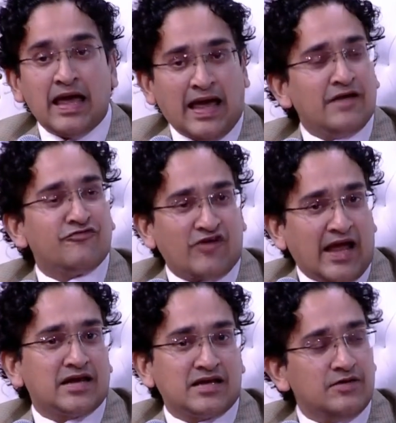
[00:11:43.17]
And
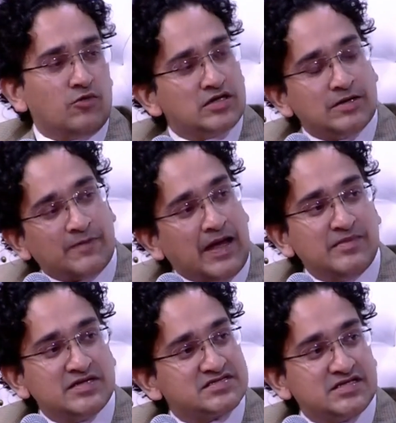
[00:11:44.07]
frankly, what the Prime
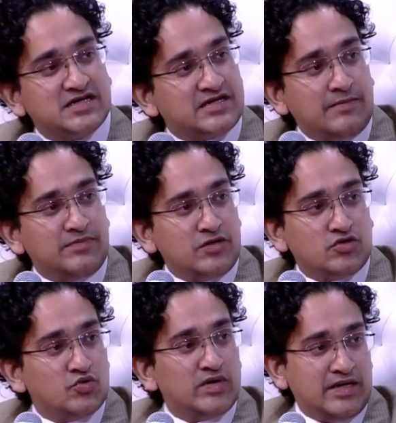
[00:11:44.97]
Minister is attempting to
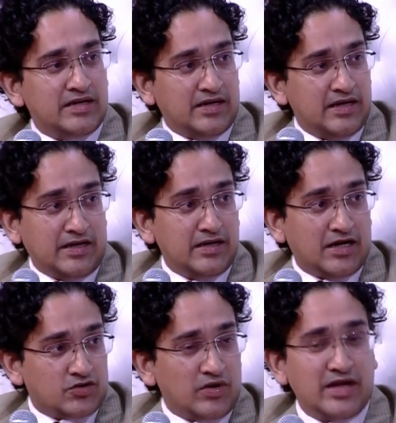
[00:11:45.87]
do in
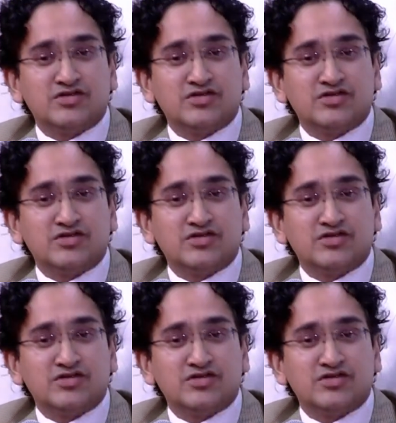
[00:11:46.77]
India today,